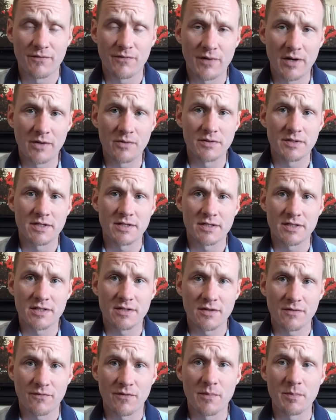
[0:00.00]

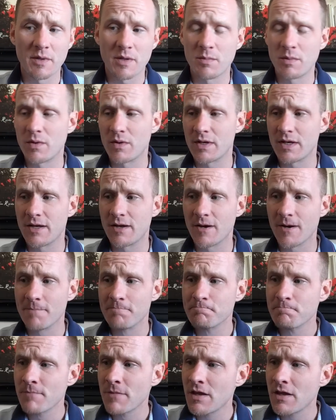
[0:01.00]
fragrances from the community here.